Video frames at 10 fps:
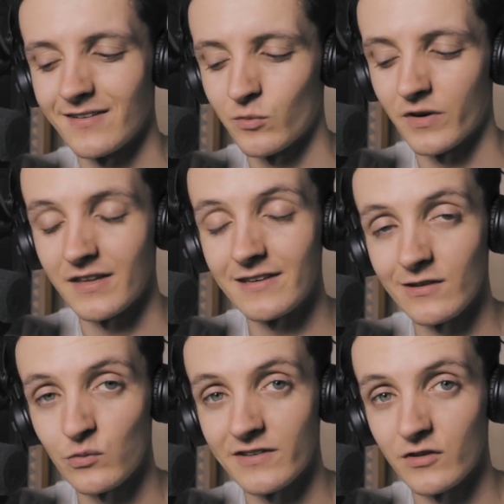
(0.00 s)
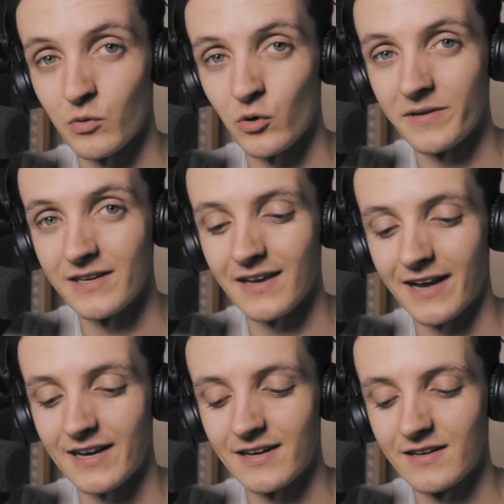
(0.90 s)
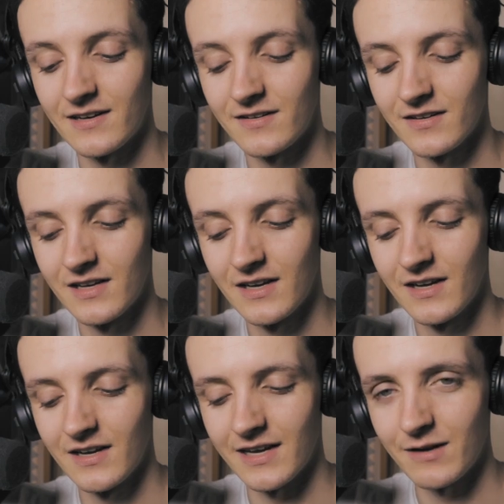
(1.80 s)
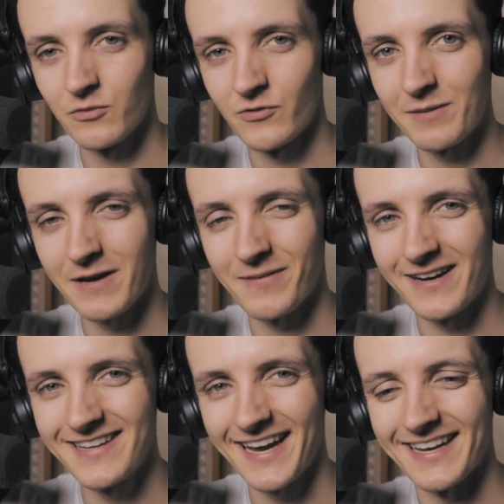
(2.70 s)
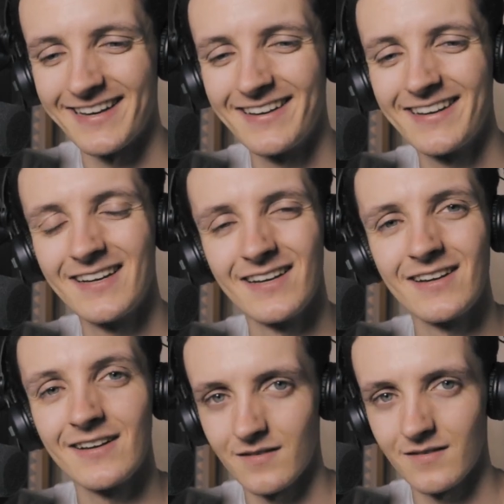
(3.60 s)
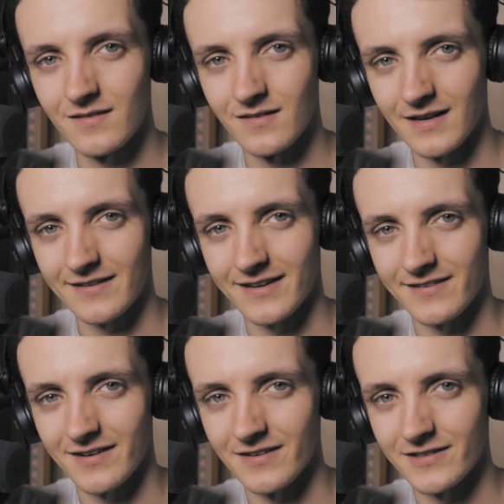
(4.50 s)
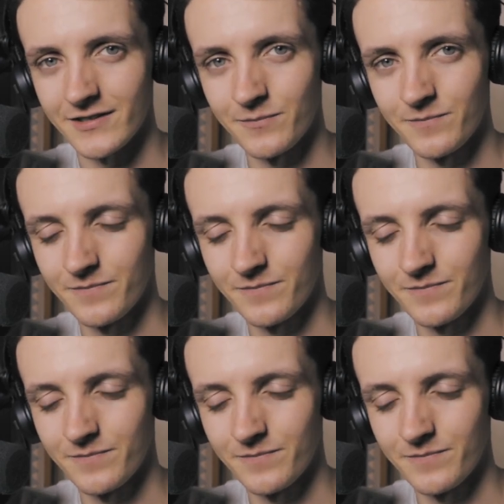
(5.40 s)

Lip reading: It is one of the easiest ways to support me, and it would really make my day. Let's get started.